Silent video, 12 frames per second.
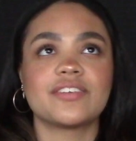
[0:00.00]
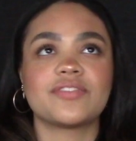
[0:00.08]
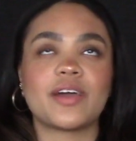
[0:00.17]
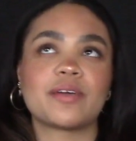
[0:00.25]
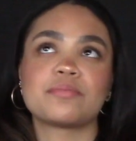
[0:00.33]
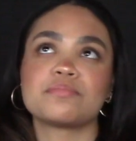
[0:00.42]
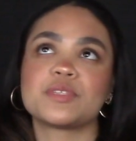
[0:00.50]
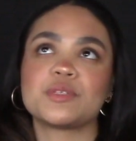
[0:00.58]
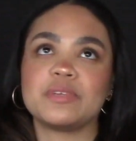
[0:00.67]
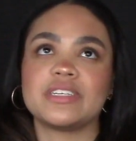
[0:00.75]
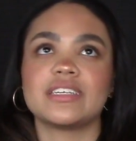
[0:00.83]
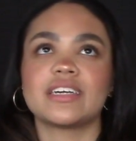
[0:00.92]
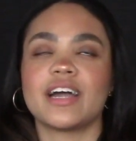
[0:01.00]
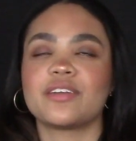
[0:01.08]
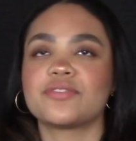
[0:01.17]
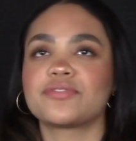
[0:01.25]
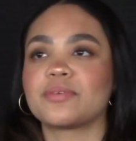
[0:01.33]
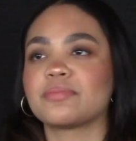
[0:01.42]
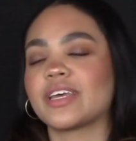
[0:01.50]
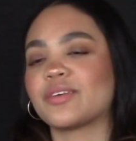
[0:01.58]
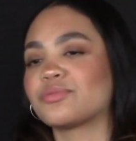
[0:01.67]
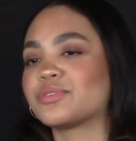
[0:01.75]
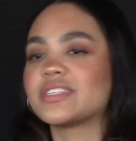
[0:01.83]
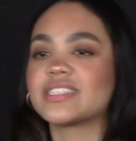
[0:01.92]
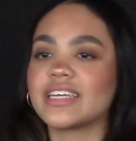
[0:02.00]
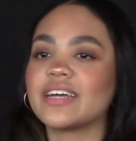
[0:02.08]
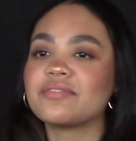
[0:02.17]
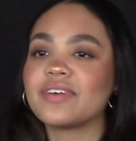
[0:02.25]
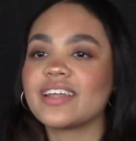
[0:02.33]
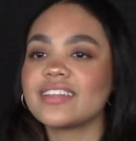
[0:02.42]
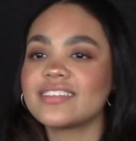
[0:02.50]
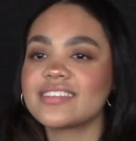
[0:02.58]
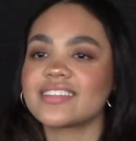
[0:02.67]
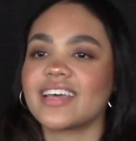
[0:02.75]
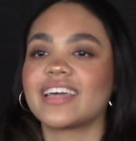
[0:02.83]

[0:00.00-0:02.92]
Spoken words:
If I'm speaking kind of from like recent events,